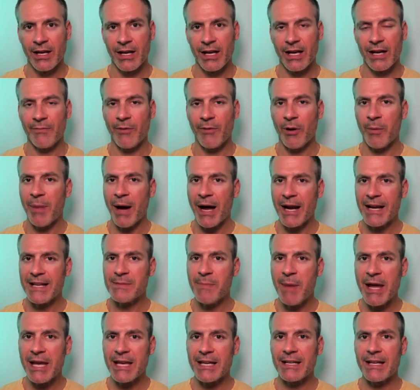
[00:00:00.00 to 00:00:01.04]
If our bodies
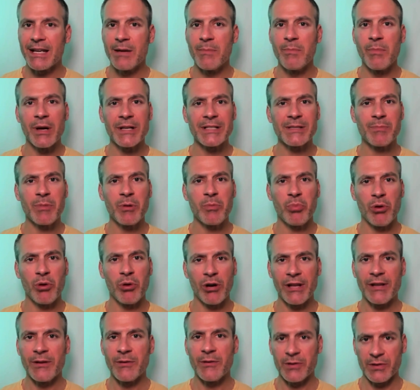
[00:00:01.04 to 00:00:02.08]
make it, it must be
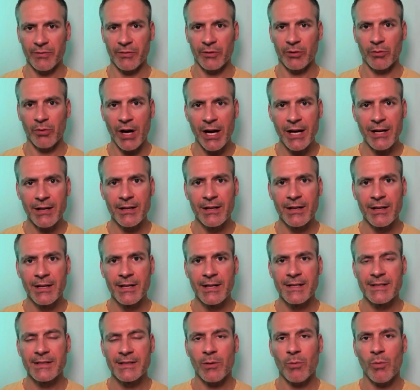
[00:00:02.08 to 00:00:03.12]
pretty useful, right?
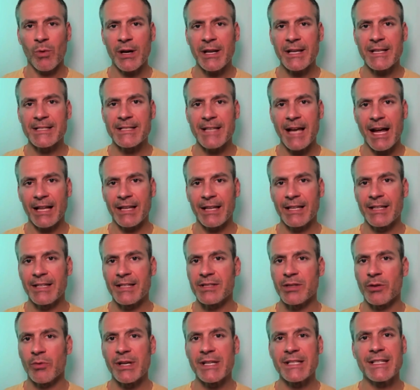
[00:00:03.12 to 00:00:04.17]
So what exactly does
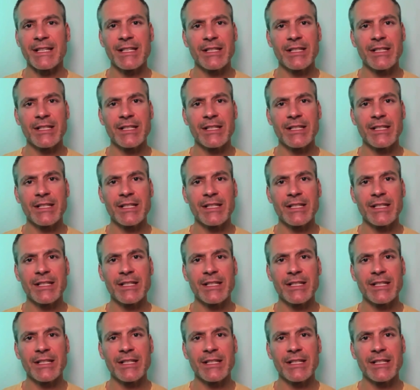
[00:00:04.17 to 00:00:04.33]
creatine